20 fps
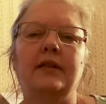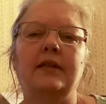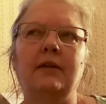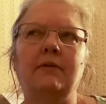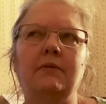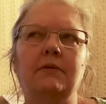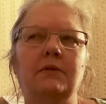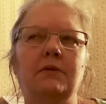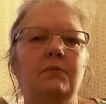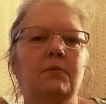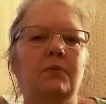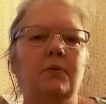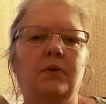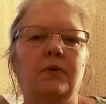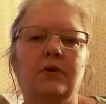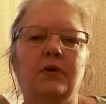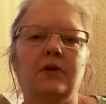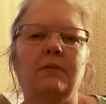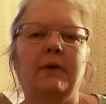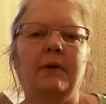That was
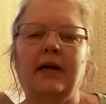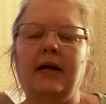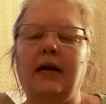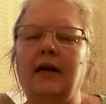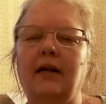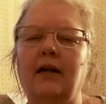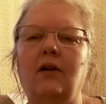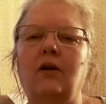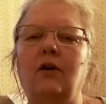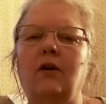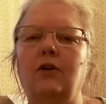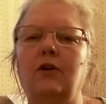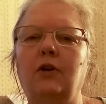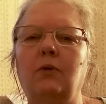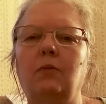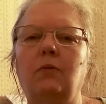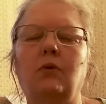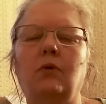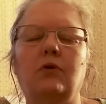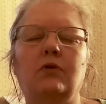important about how long
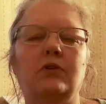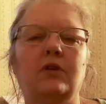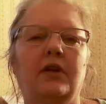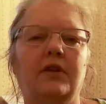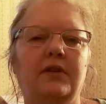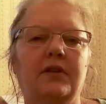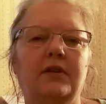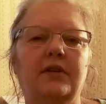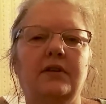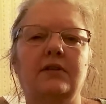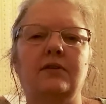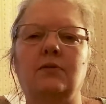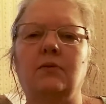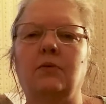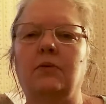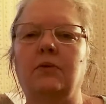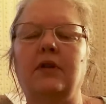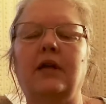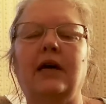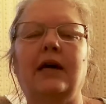you worked on this
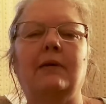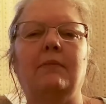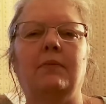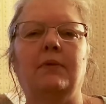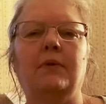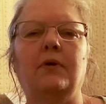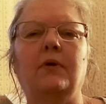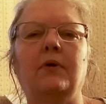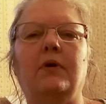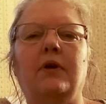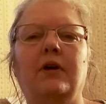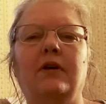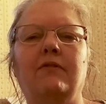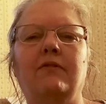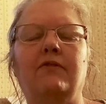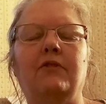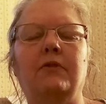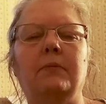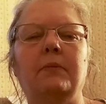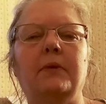or that
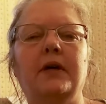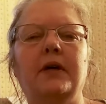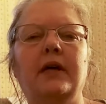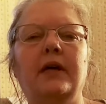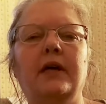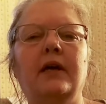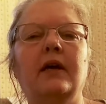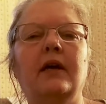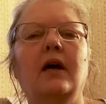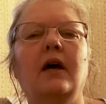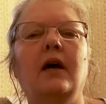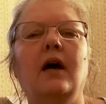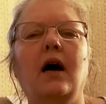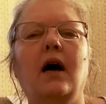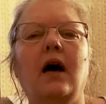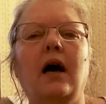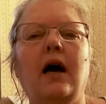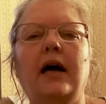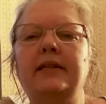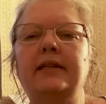program for me.
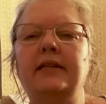I